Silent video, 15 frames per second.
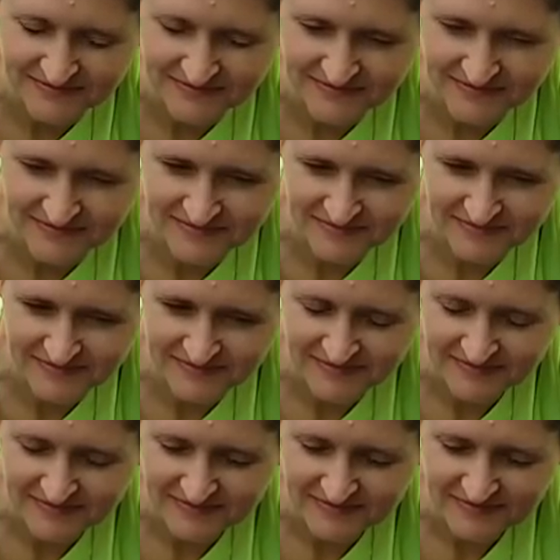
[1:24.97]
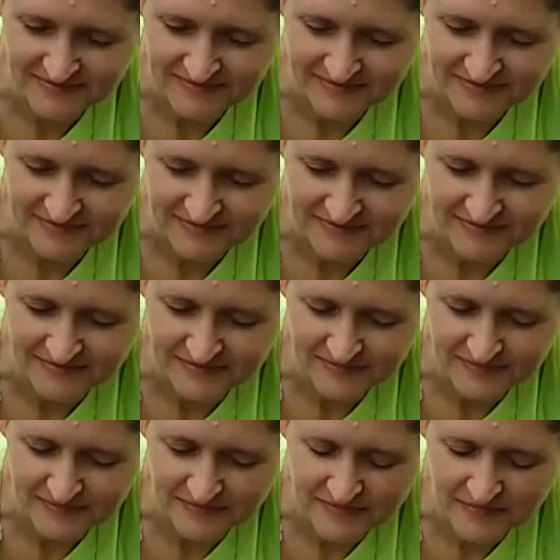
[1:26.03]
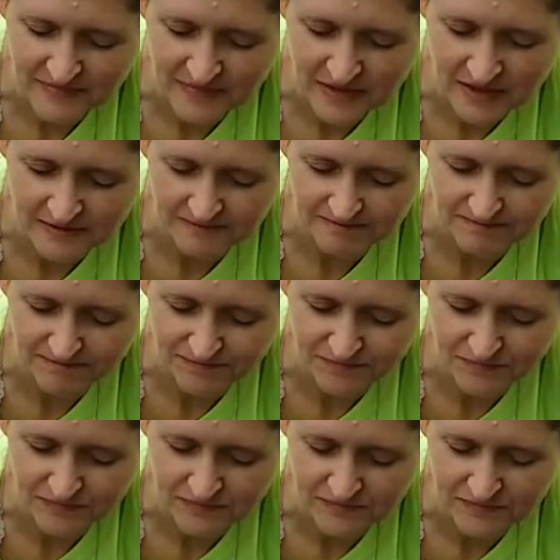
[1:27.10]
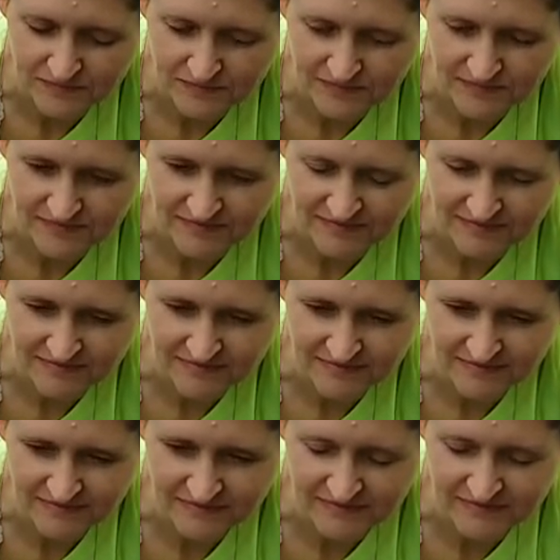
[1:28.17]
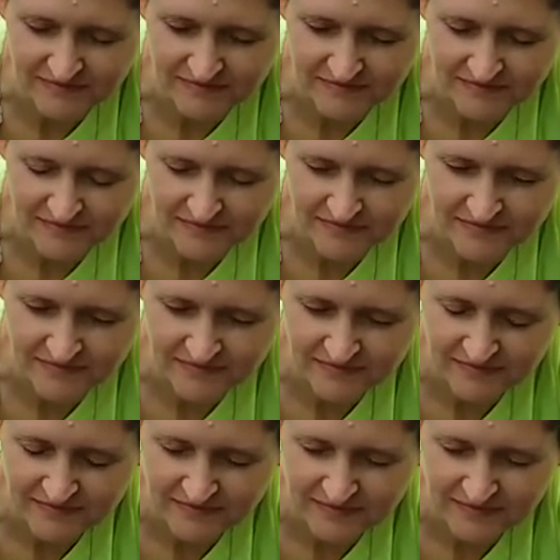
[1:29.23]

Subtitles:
This person isn't speaking.